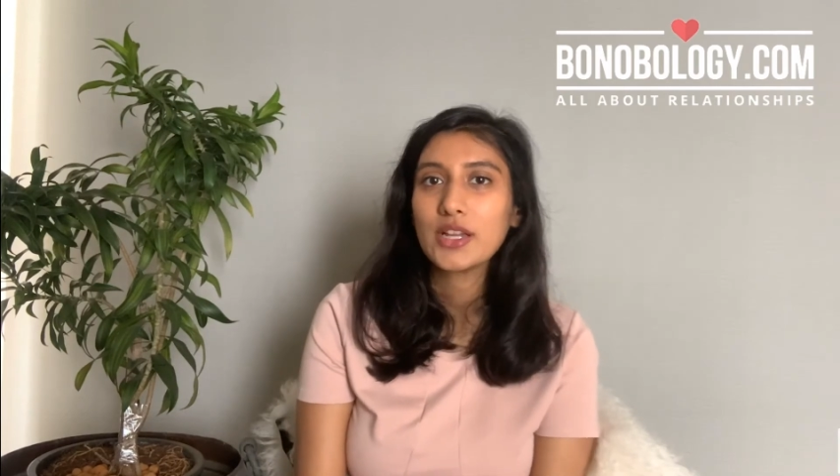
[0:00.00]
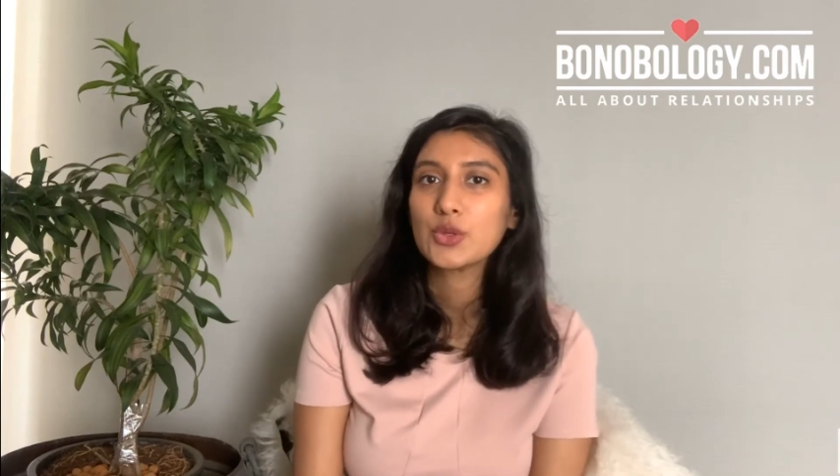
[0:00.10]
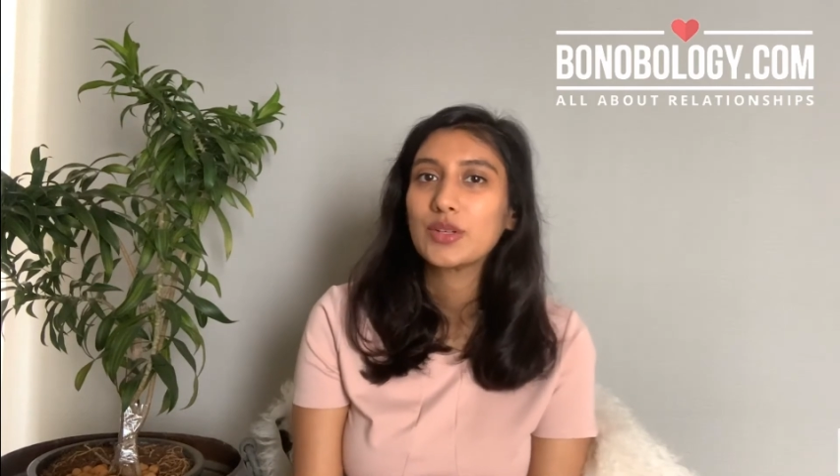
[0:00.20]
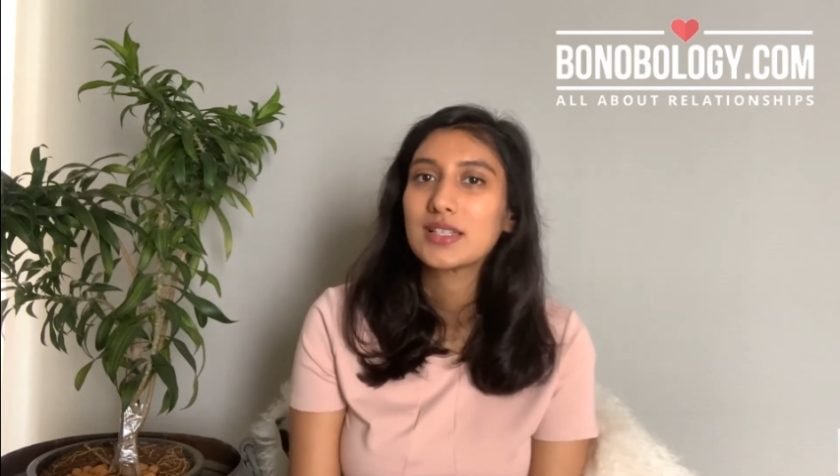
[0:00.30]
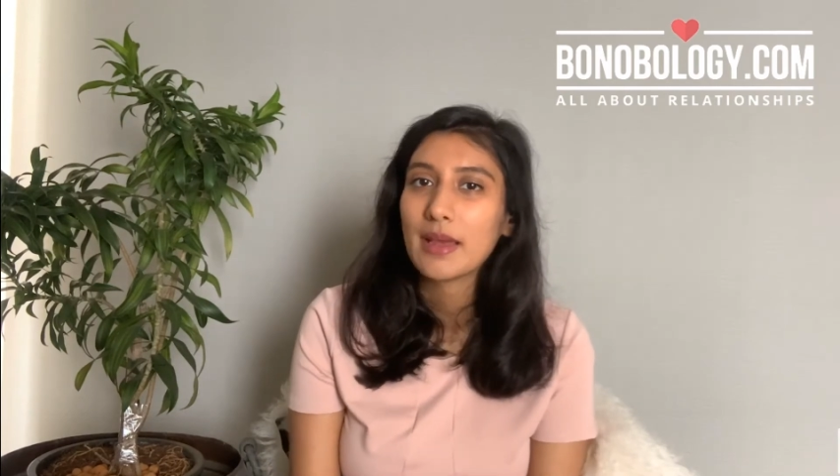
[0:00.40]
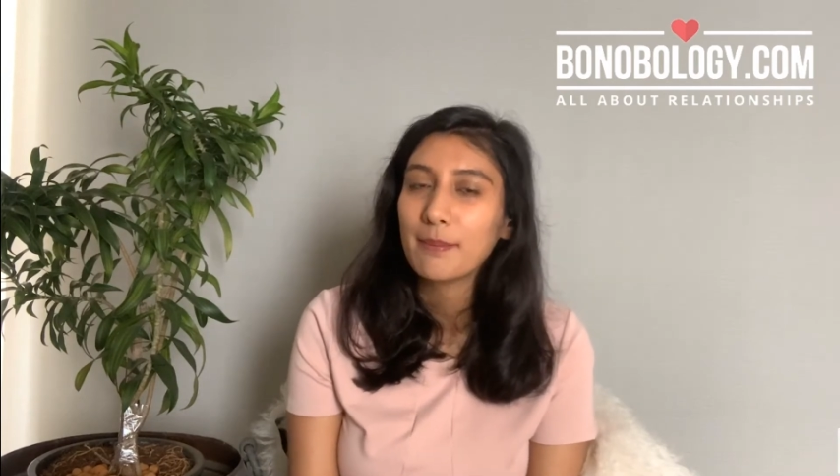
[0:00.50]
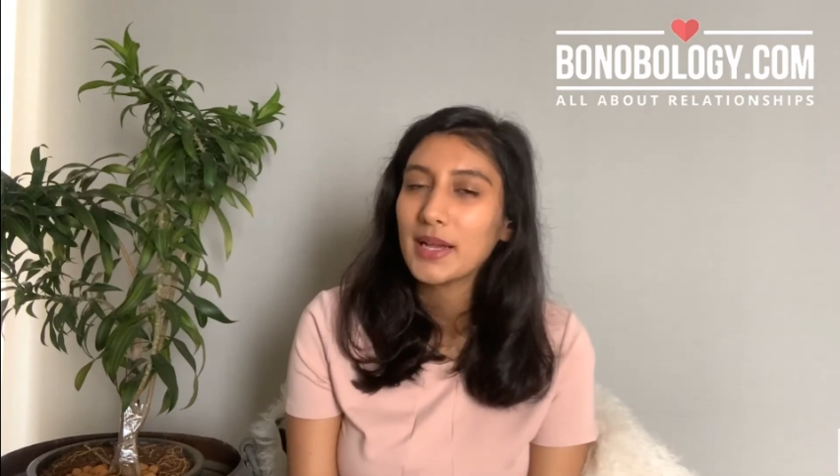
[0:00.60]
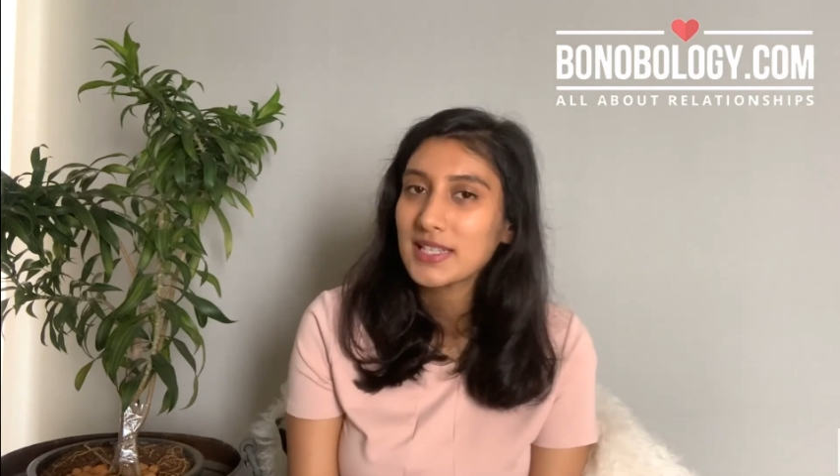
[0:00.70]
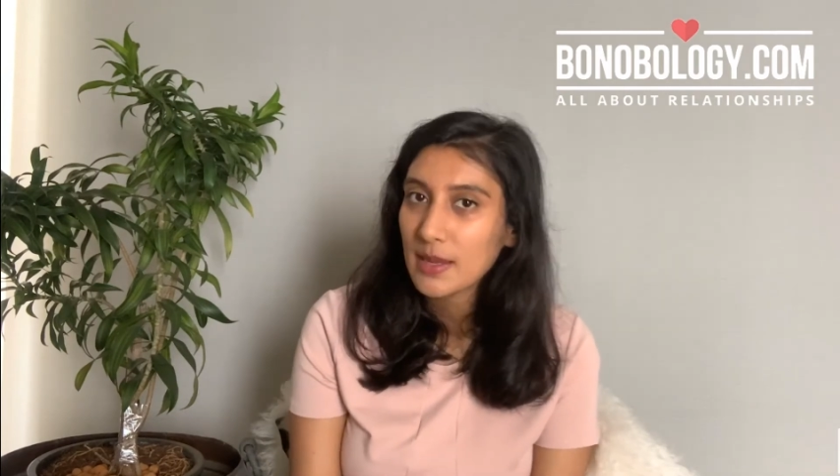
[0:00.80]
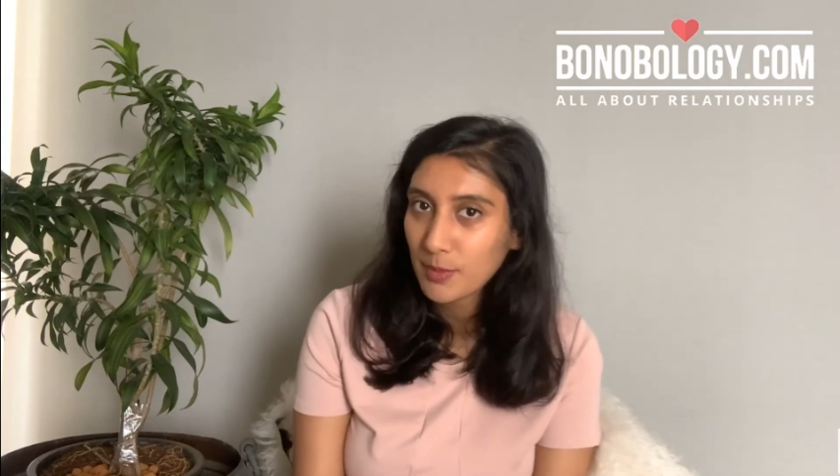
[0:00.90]
into a step by
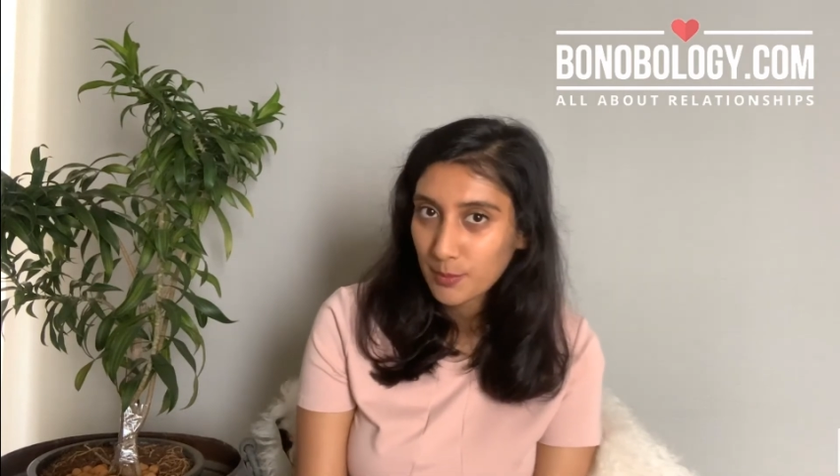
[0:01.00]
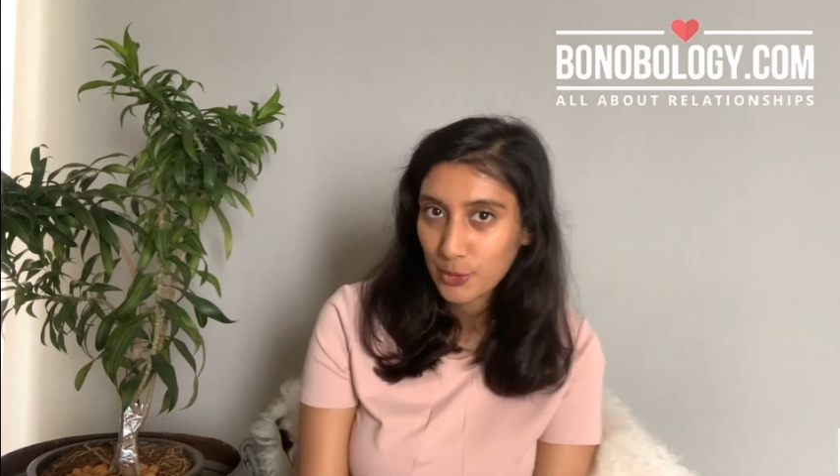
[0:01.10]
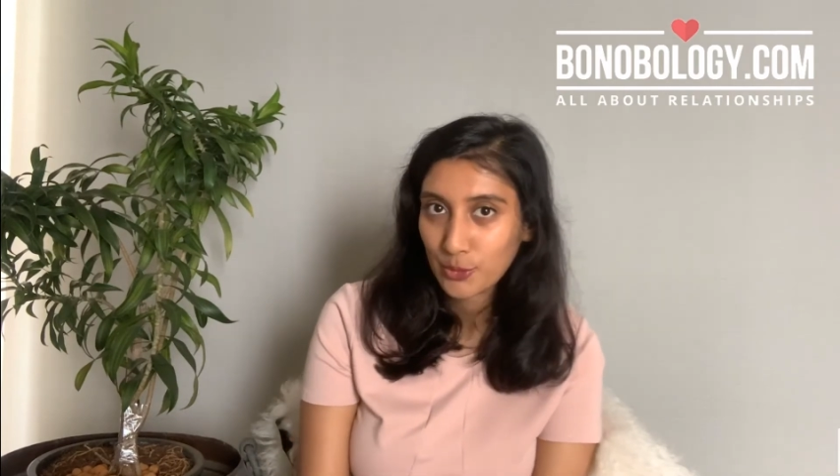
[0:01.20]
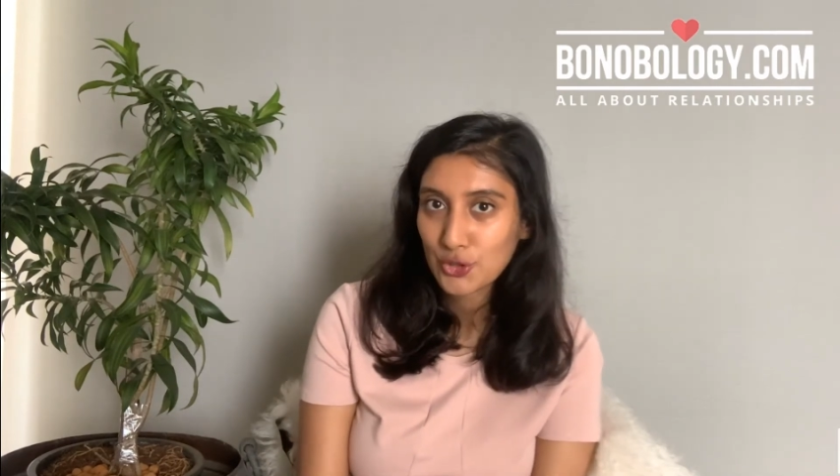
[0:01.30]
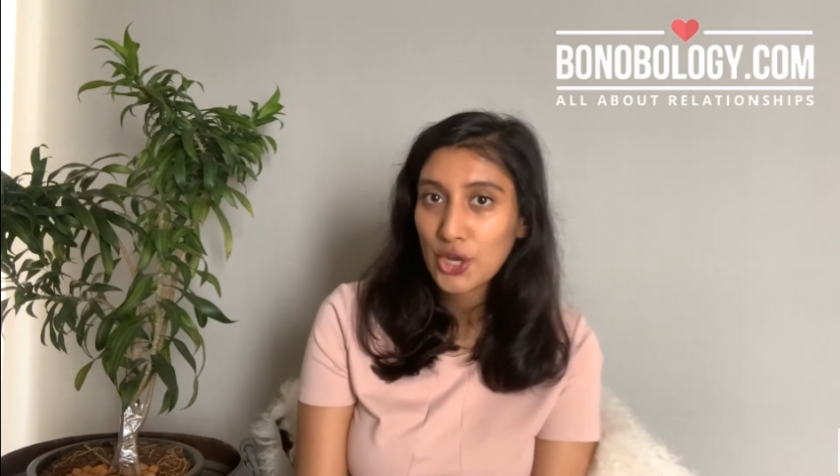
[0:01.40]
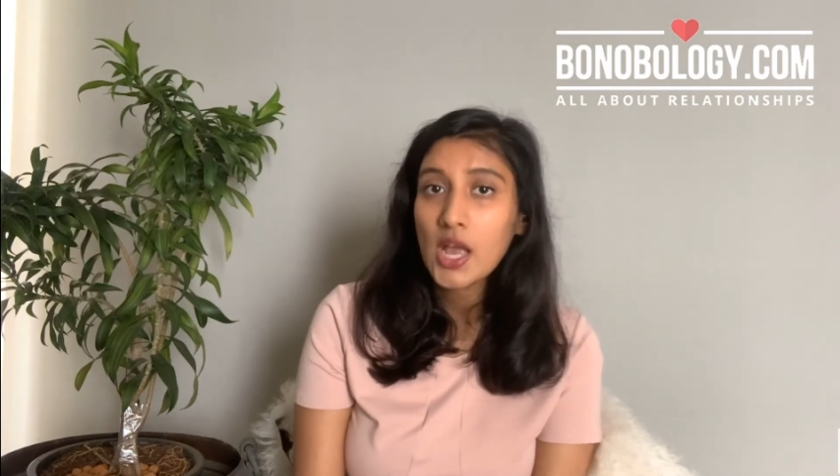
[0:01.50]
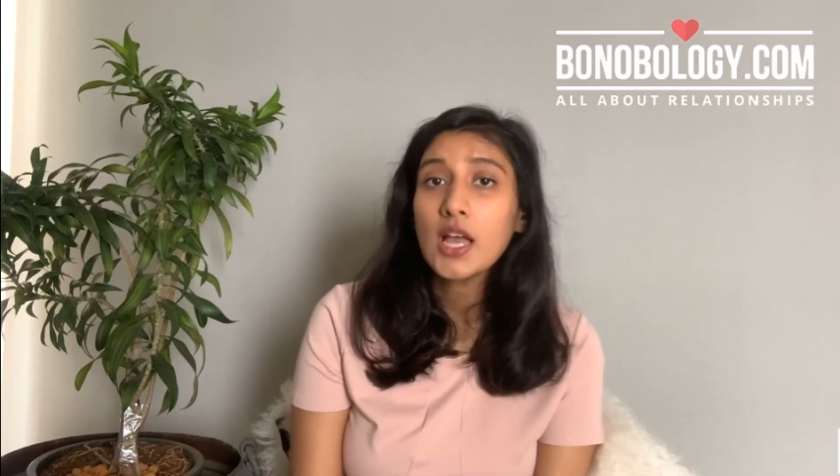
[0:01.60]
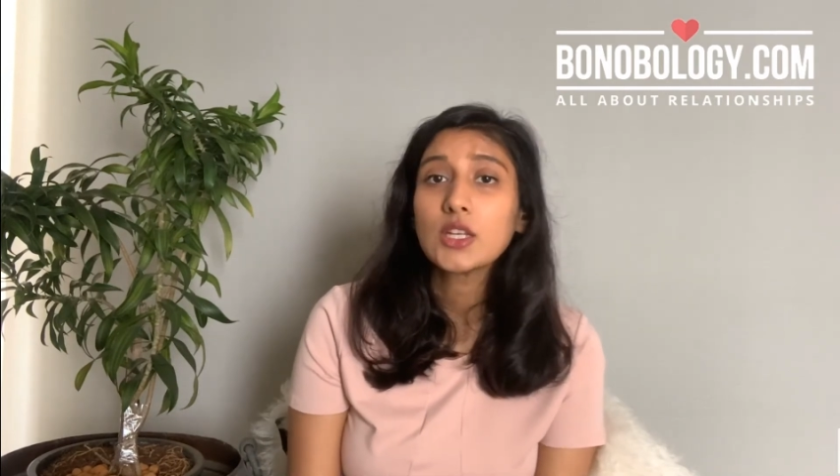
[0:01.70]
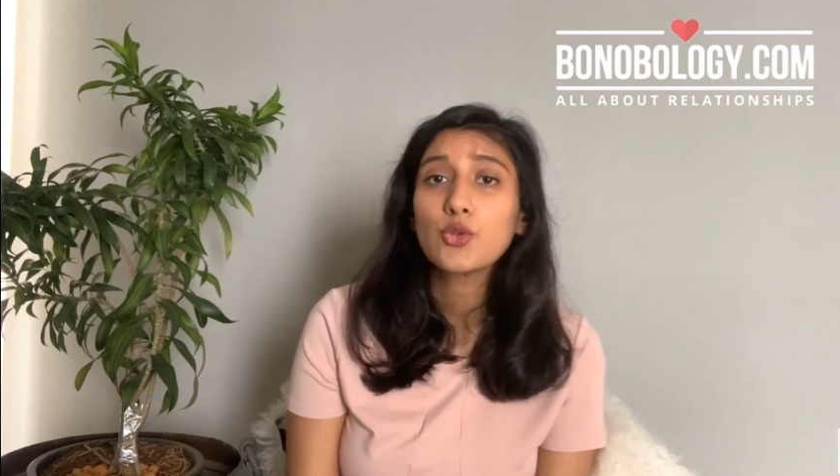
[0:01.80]
step approach